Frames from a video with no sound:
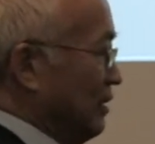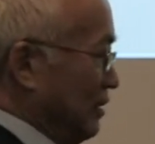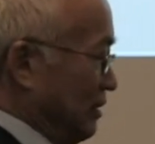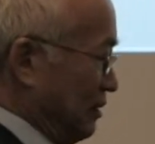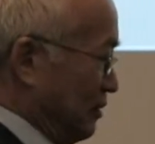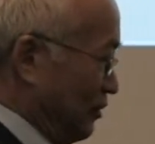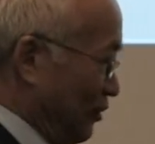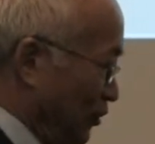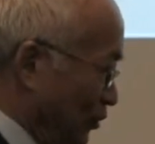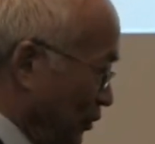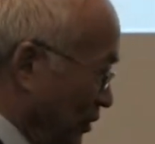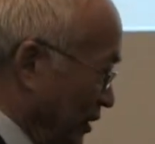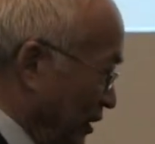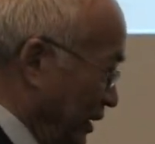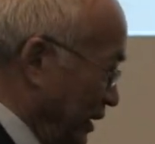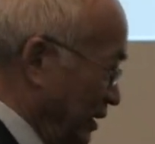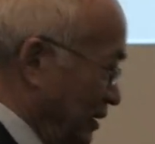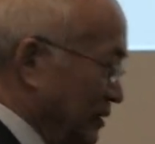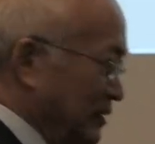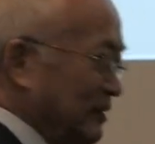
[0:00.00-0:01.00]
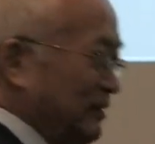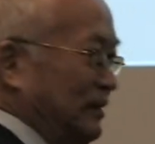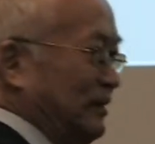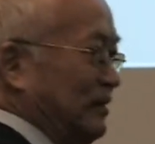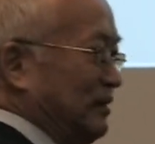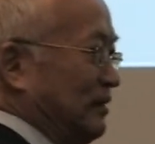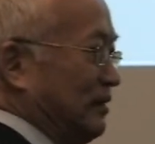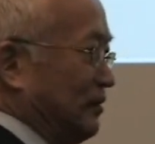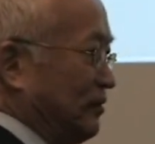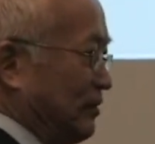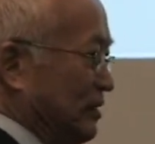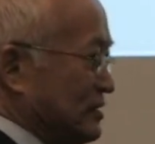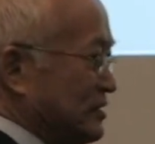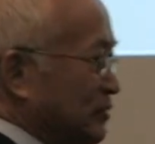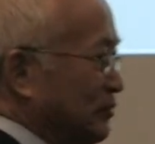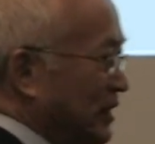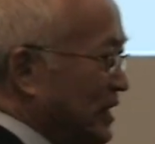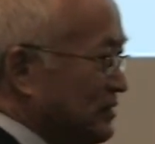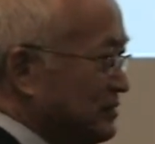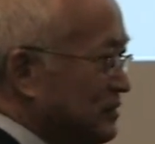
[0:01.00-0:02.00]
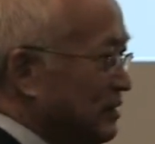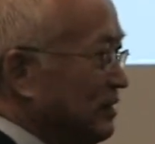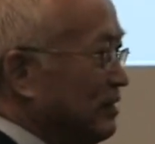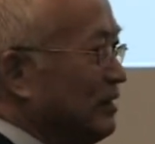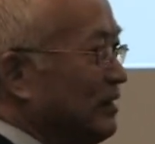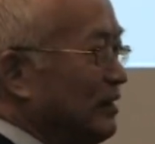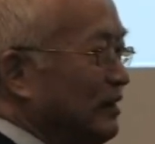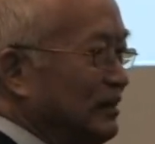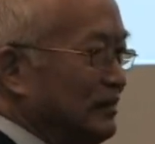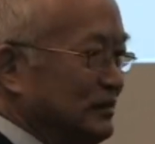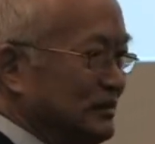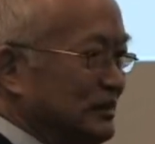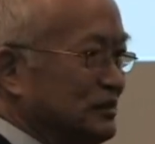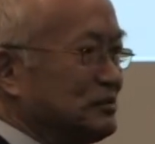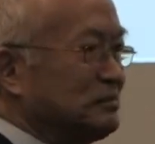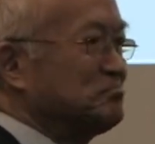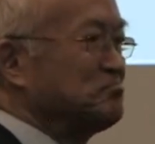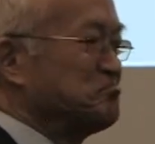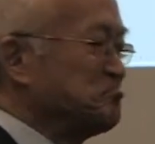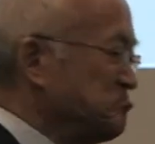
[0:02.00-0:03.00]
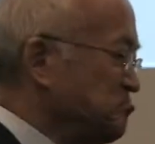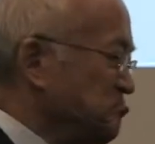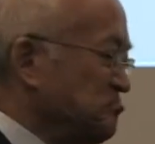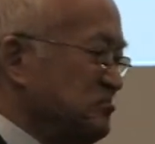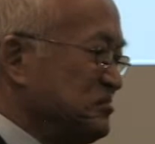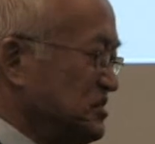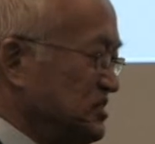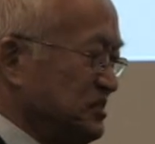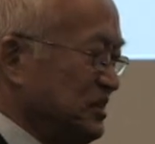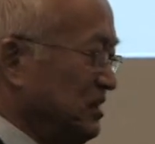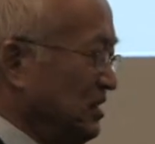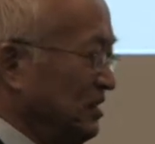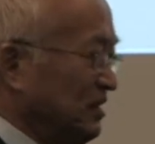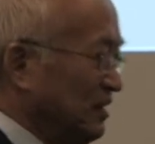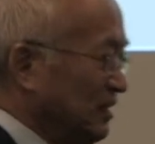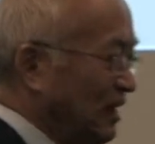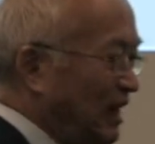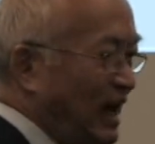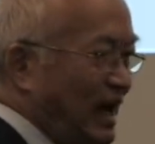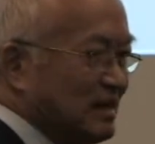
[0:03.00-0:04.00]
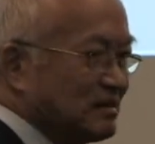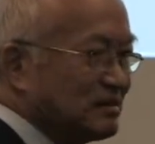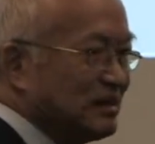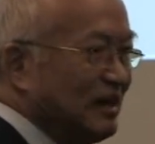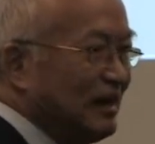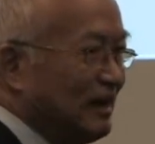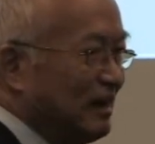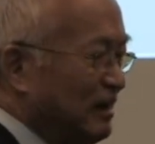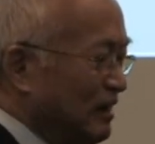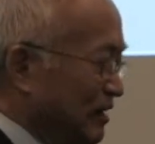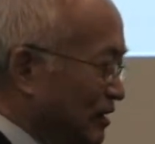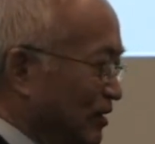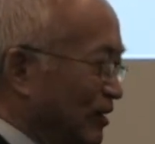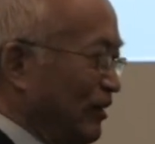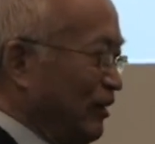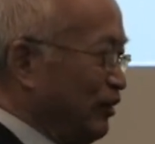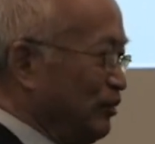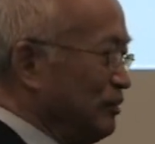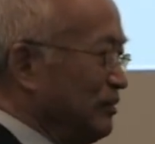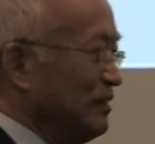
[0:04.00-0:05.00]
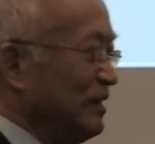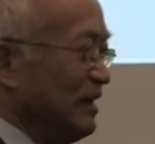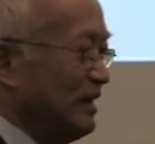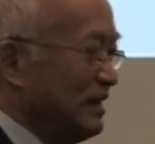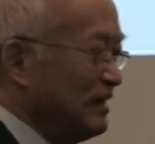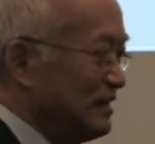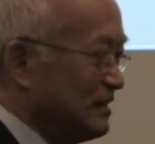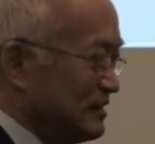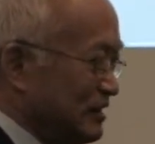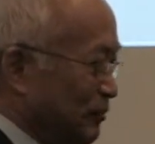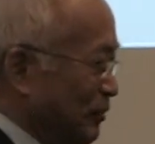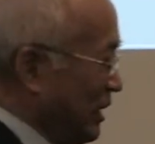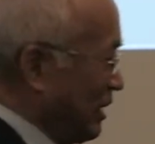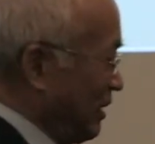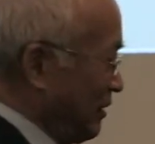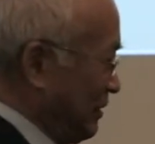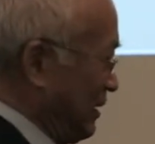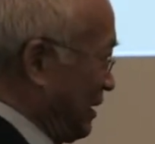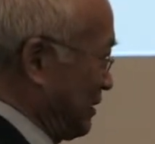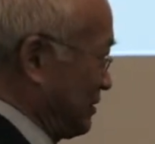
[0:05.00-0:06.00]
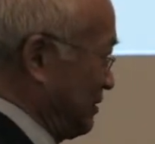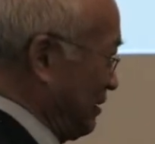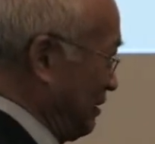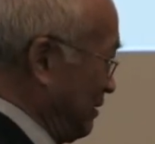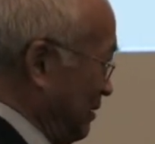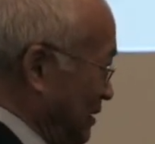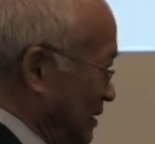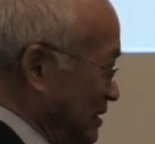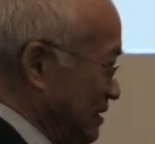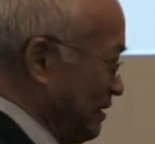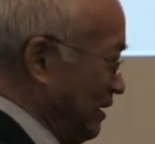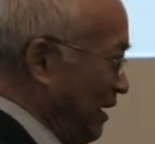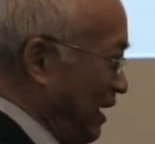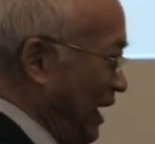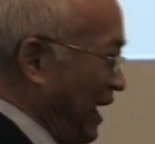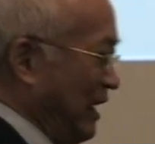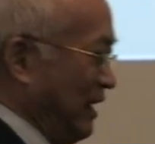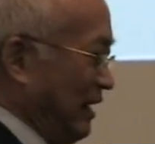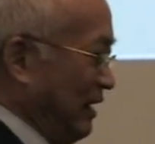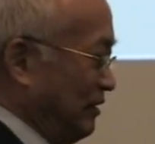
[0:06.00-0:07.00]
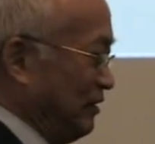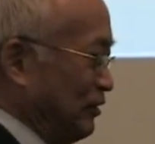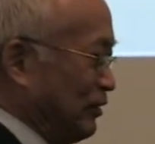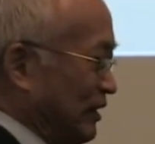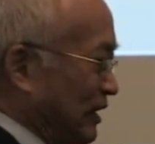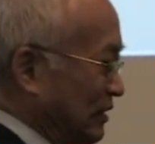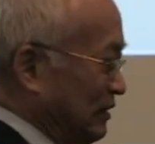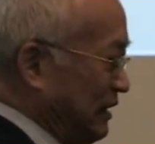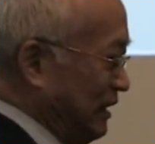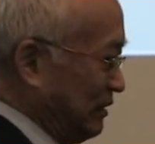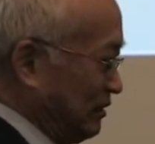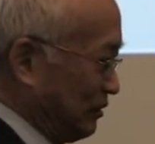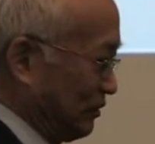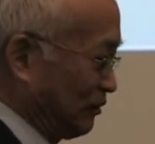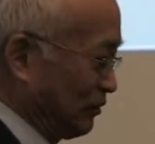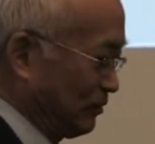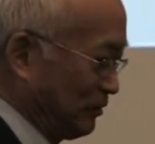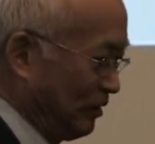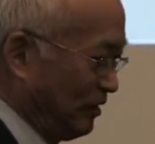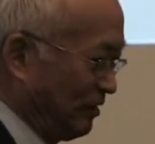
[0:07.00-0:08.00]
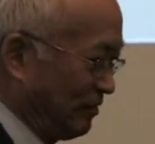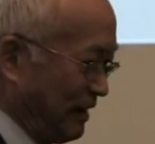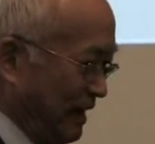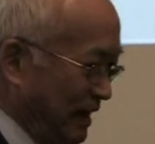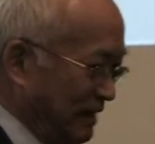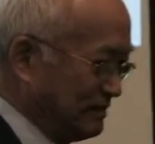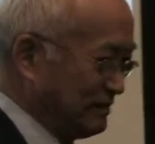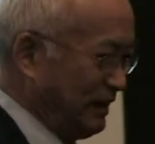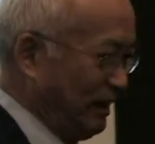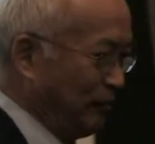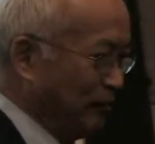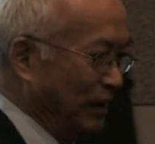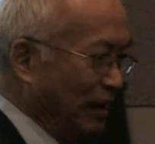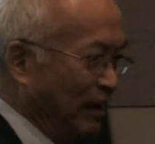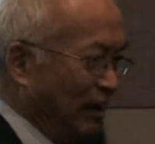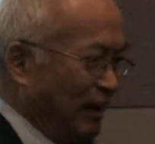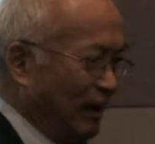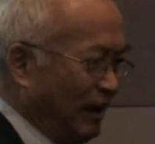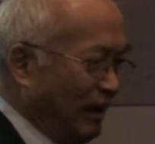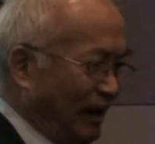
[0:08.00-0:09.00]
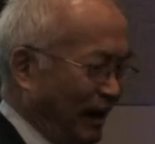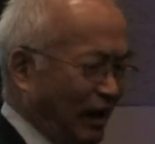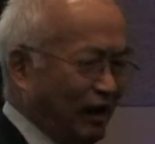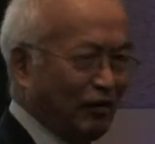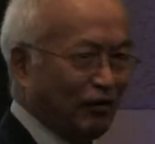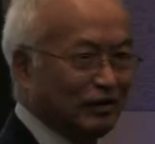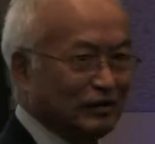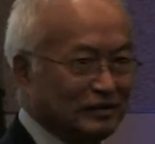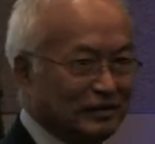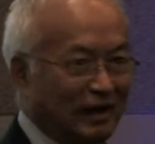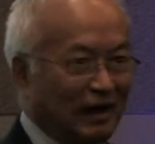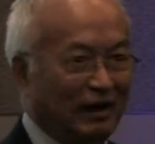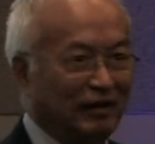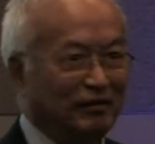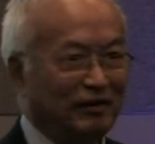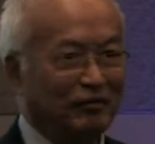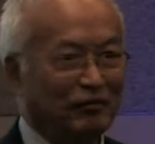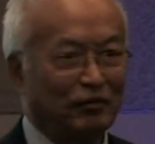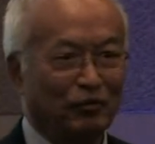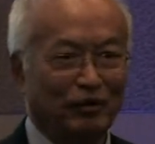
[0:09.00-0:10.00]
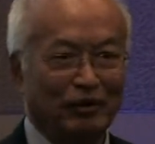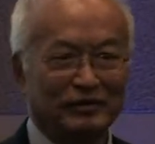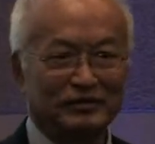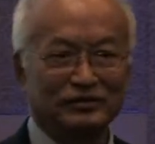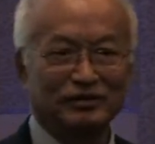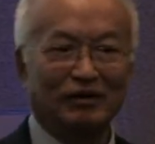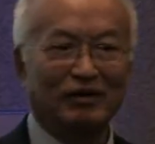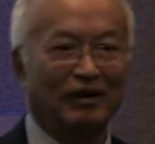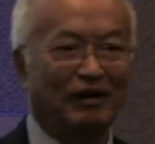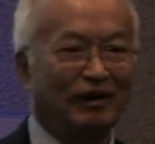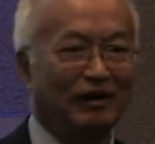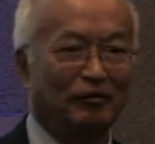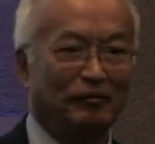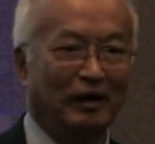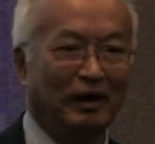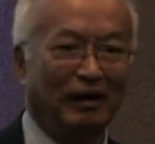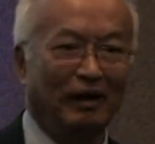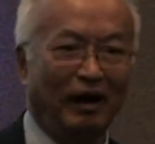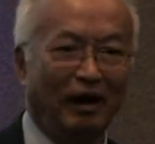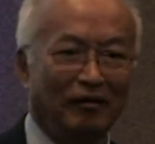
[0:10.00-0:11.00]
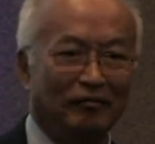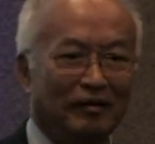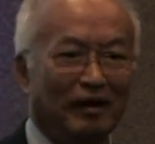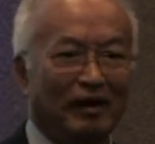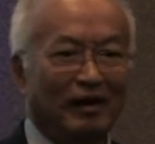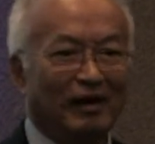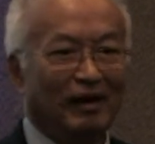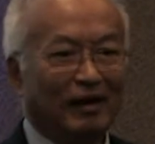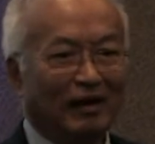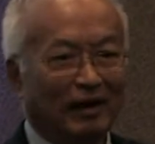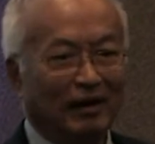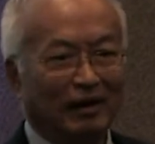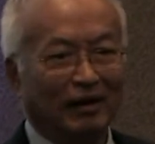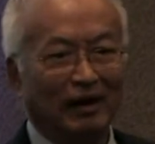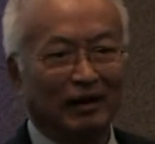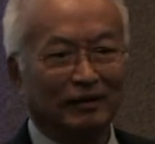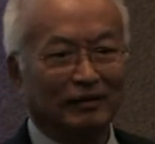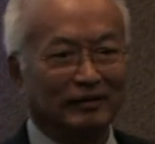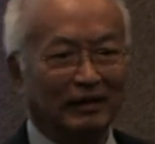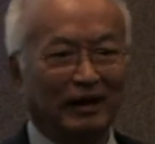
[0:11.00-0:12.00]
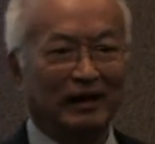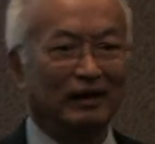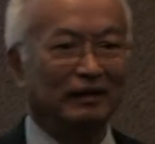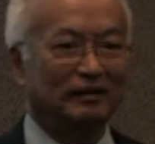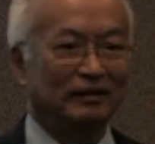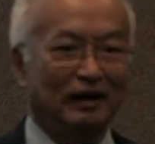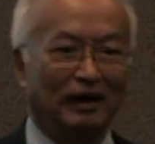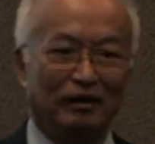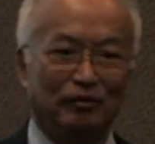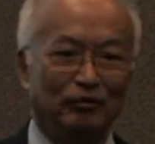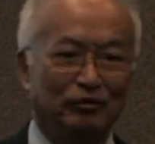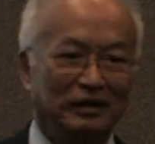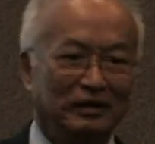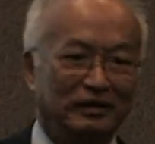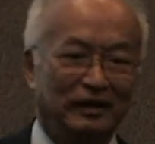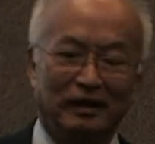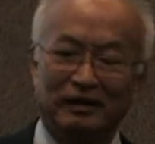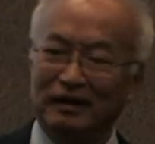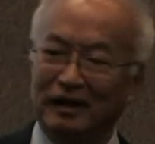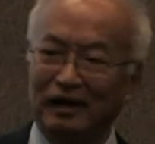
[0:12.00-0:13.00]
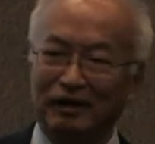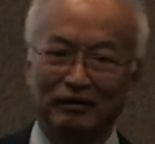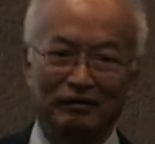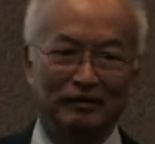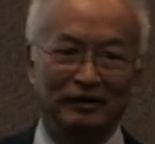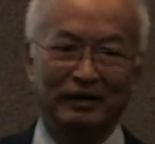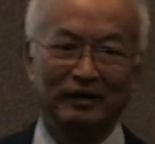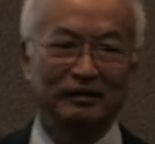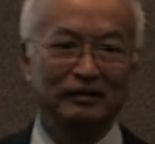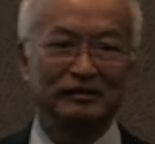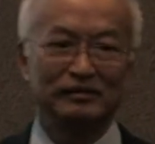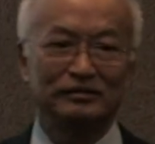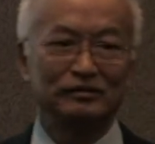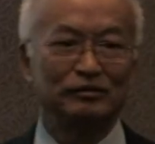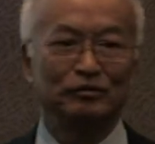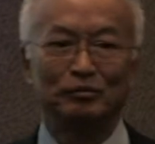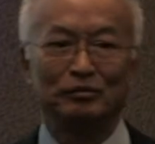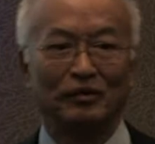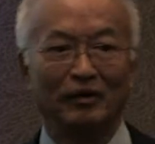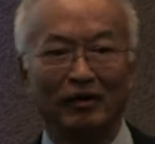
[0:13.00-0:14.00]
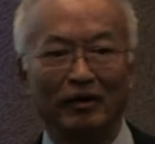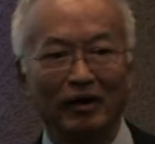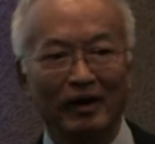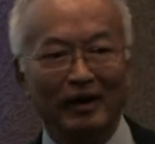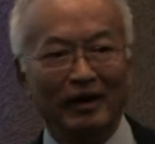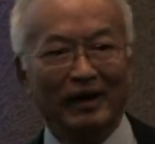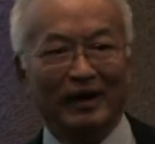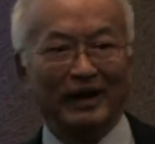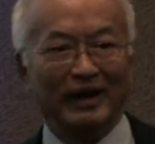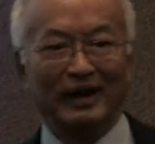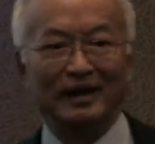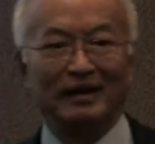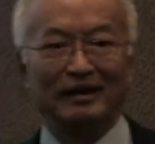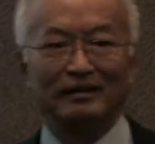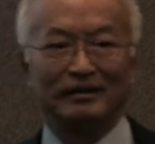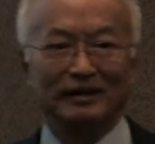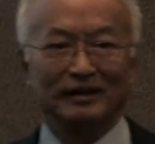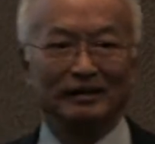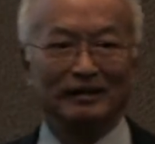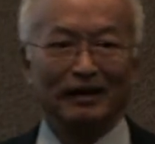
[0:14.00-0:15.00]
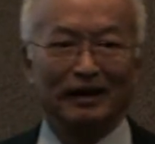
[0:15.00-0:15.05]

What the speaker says: don't worry, first semester, just sit in the class, learn semiconductor, and then you can take the qualifying exam. I never worked so hard in my life. Day and night, weekend, I don't care. There's no more anything.